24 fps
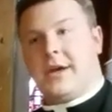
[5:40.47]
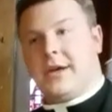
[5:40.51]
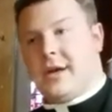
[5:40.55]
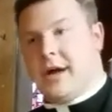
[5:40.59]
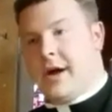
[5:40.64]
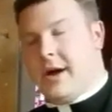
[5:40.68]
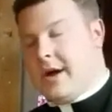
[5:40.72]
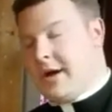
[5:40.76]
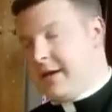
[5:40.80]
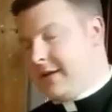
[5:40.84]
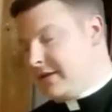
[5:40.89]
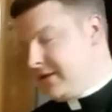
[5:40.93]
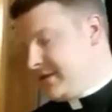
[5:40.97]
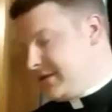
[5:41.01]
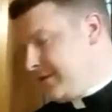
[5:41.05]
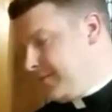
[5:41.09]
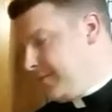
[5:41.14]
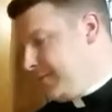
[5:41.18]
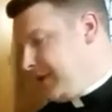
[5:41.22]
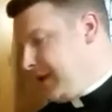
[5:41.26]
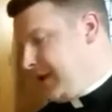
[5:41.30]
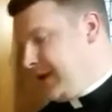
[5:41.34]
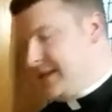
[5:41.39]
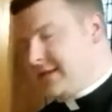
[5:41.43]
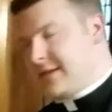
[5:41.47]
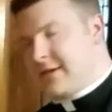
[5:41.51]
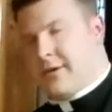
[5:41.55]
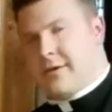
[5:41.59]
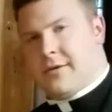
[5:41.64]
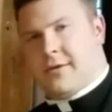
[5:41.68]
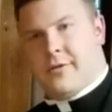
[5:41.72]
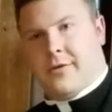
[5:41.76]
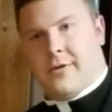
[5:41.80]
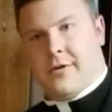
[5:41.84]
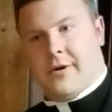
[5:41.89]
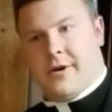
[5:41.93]
to place our
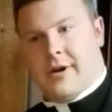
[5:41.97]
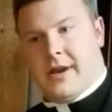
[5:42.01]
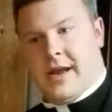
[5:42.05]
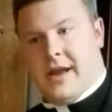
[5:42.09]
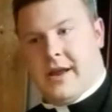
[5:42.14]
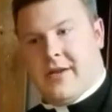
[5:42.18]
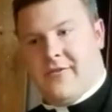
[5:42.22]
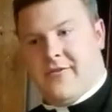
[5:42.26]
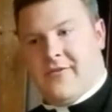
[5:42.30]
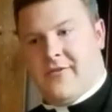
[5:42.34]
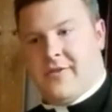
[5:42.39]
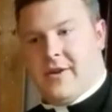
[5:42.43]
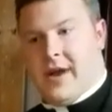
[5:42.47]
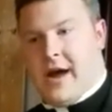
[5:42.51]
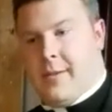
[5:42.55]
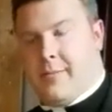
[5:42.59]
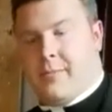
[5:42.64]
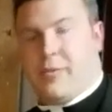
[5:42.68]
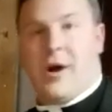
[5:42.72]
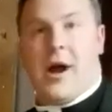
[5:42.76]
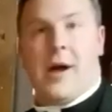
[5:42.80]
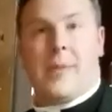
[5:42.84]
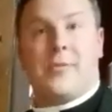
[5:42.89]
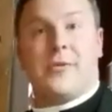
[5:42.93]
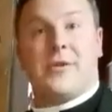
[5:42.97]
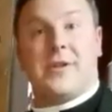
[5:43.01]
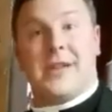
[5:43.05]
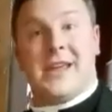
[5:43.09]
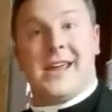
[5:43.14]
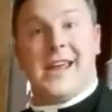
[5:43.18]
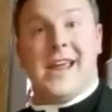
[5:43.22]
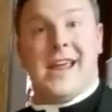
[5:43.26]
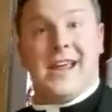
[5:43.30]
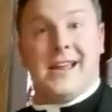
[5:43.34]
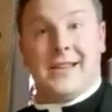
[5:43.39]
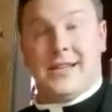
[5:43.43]
Lord if not
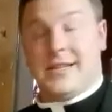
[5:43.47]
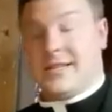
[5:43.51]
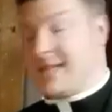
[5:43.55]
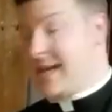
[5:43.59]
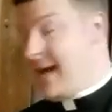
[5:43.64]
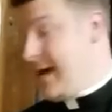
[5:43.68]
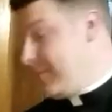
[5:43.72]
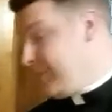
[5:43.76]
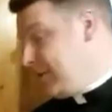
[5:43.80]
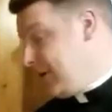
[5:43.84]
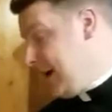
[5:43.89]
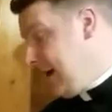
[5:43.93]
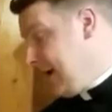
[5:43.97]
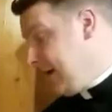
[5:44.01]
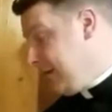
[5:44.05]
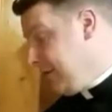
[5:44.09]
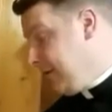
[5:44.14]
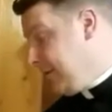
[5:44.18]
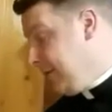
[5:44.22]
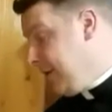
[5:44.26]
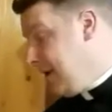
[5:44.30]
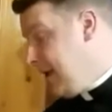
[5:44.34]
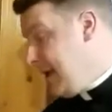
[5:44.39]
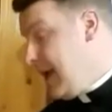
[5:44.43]
properly in the tabernacle.